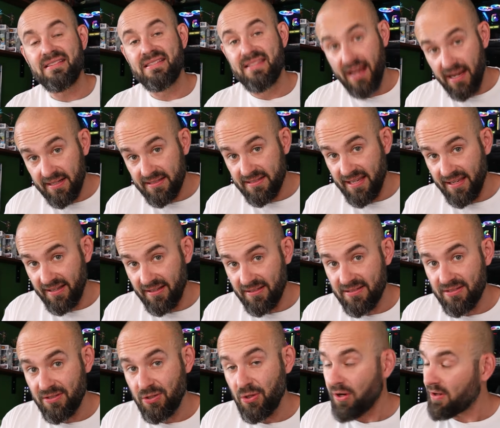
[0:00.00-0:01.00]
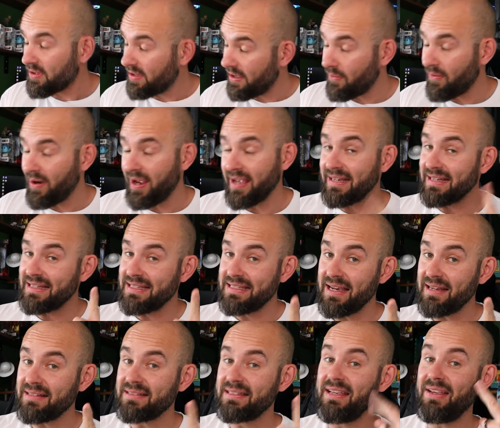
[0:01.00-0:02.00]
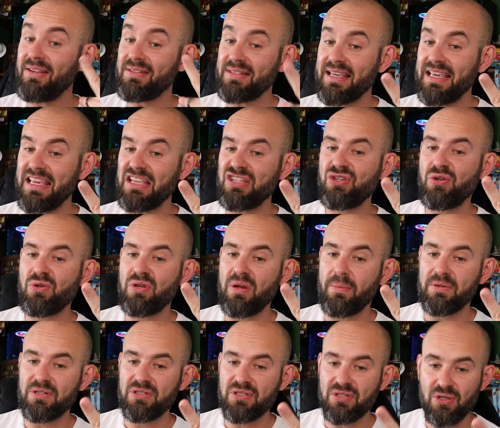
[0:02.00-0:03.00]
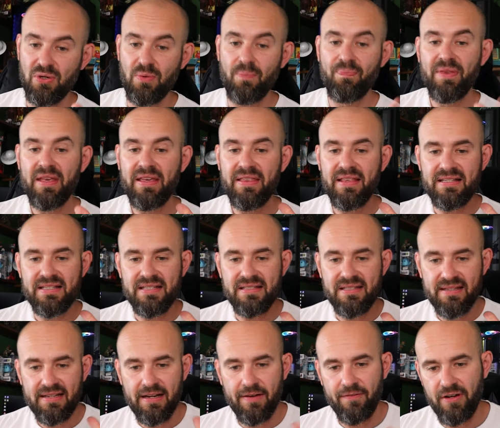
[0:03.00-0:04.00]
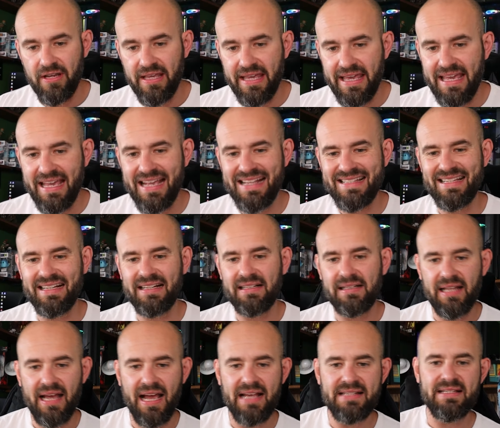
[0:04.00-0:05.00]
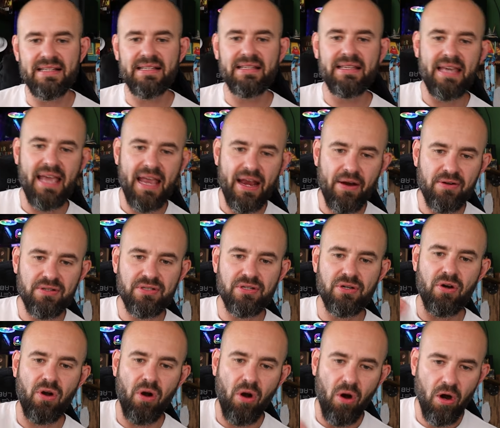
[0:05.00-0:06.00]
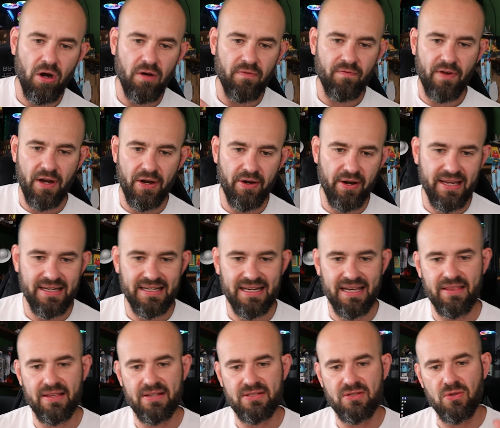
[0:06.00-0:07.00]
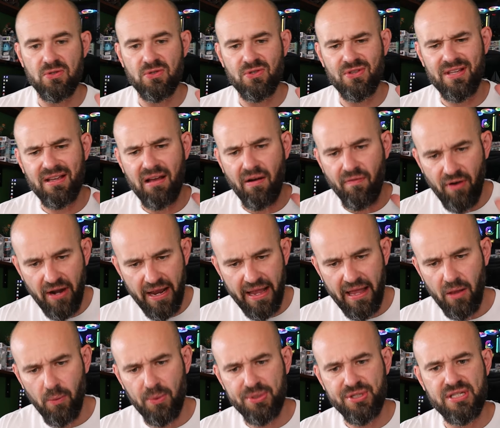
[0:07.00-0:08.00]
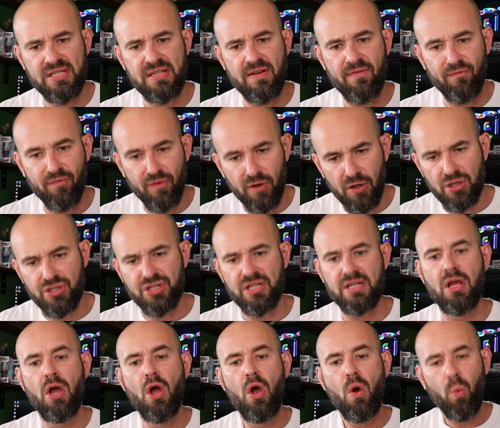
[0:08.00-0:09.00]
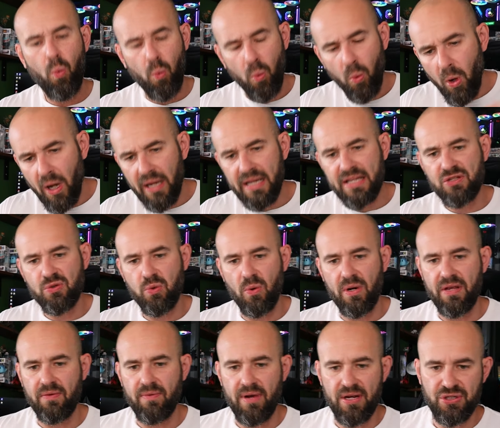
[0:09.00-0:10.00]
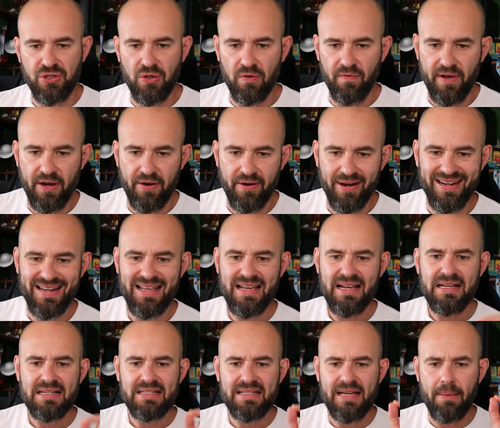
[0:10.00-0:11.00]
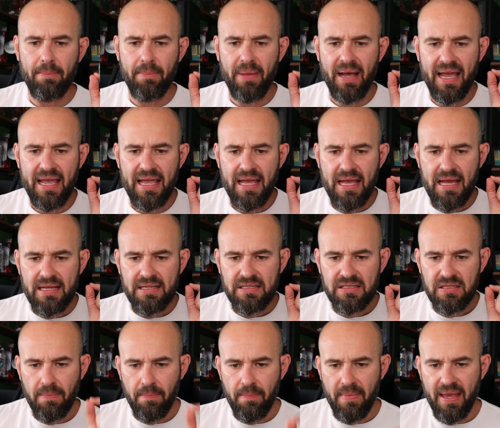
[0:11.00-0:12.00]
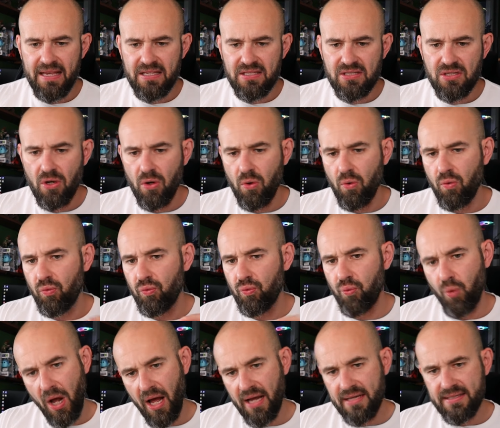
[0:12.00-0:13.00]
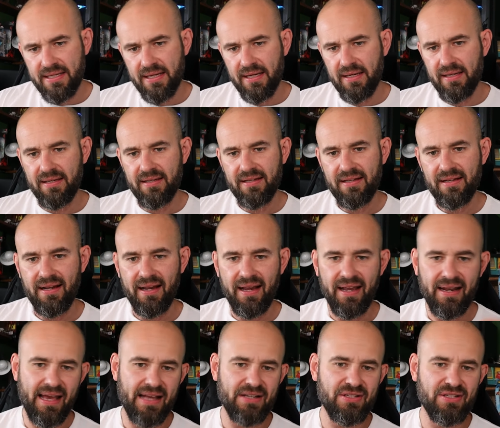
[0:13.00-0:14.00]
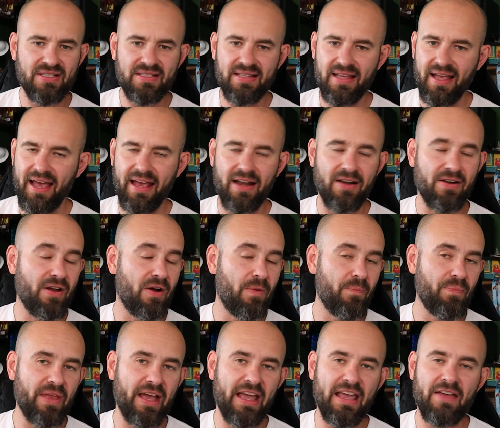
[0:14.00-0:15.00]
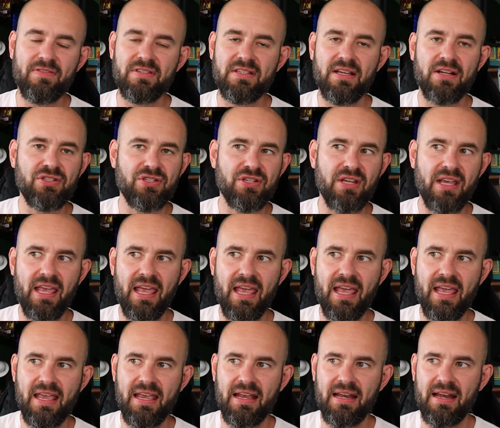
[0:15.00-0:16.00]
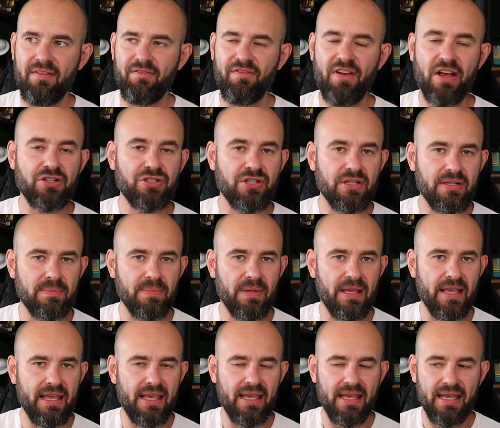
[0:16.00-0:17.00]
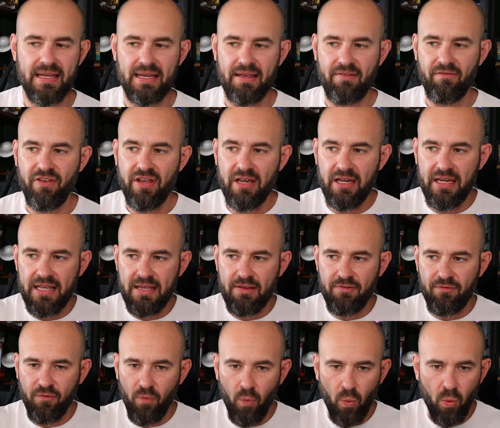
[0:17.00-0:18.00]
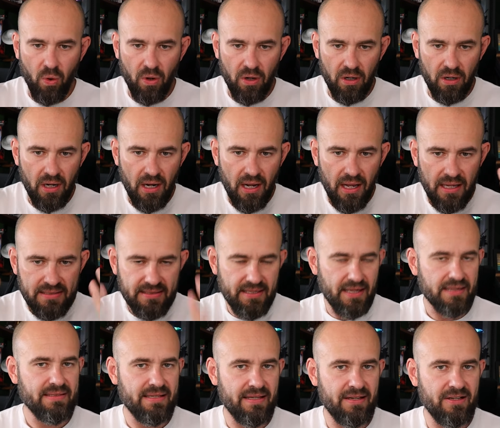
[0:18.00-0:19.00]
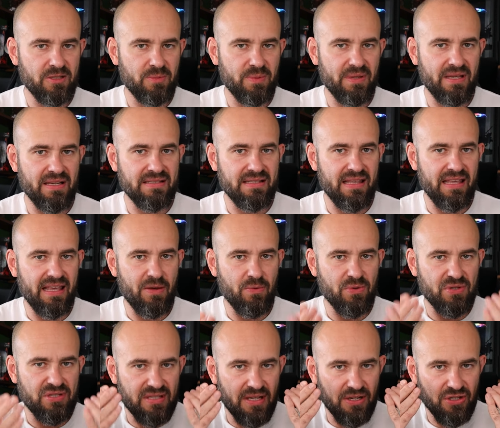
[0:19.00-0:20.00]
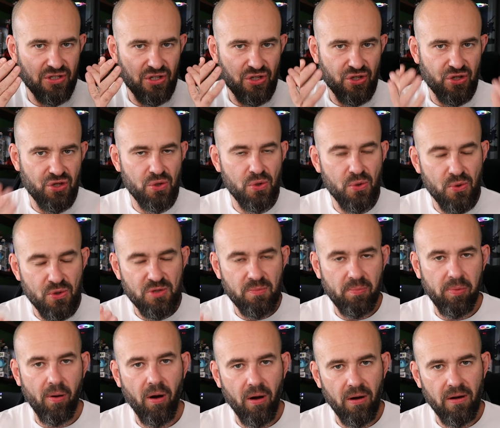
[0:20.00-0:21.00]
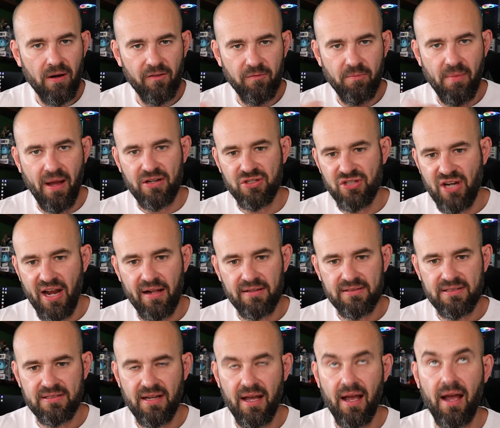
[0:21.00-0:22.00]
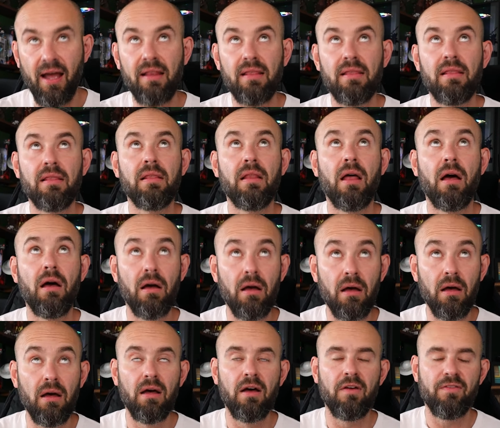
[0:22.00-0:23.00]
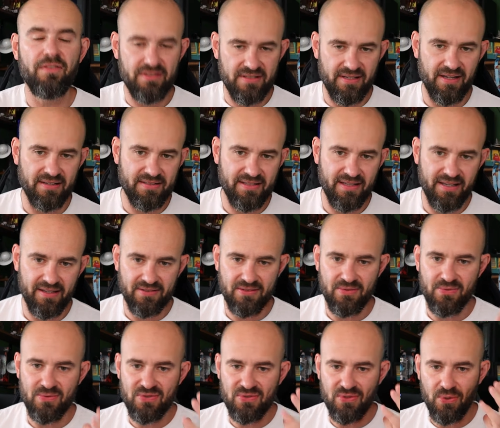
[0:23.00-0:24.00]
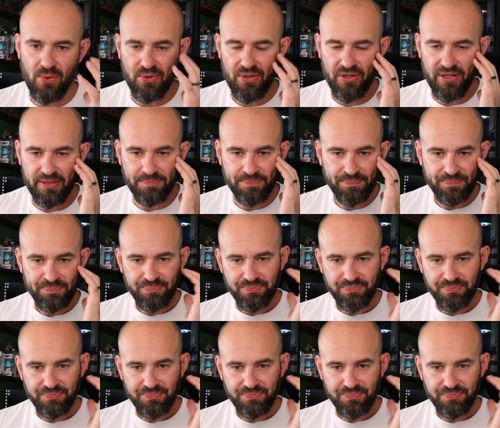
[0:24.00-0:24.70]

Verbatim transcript: DuckTales. You heard that right. DuckTales issue number two. This is the cover E. It's a classic character art variant, and there's also the cover L, which is a virgin 1 in 20 ratio variant done by Tomaso Ronda. And I just, I don't know. I have such a affection and affinity for DuckTales because it was such a huge part of my childhood. I loved DuckTales. It was so good.